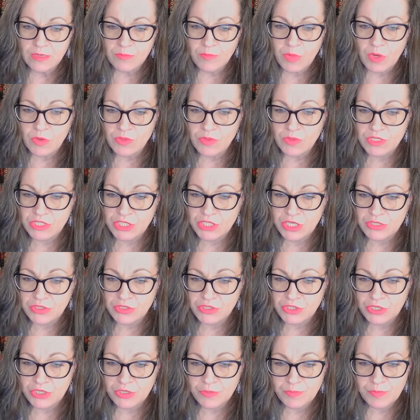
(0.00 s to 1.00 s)
Both
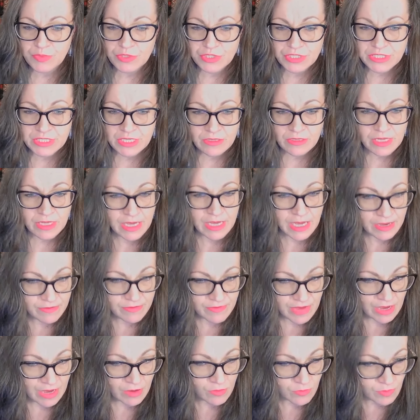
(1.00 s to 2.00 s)
Ginger and Priscilla have
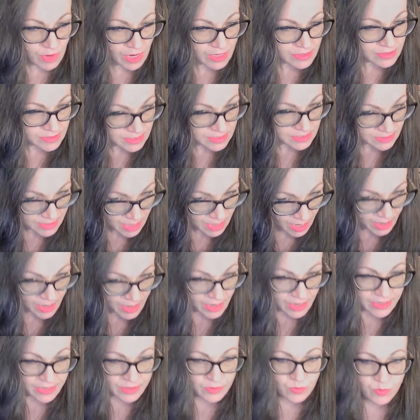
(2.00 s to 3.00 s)
outright
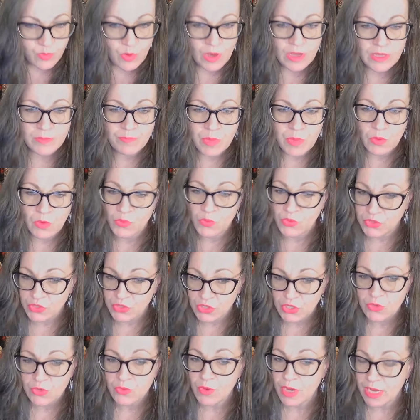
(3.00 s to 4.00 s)
denied what both
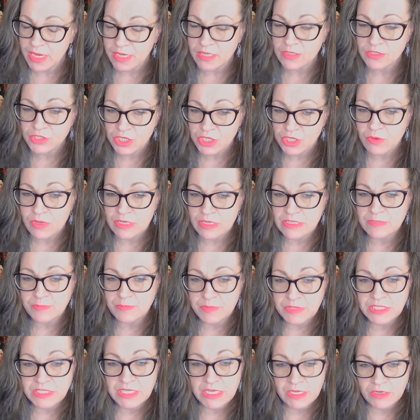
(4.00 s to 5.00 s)
you and Joe
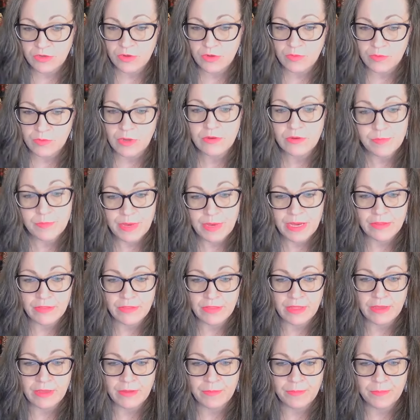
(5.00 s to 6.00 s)
Esposito wrote about
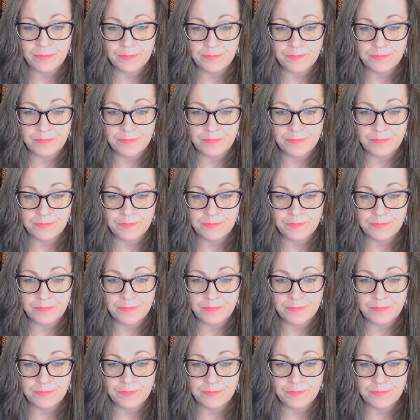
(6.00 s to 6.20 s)
them.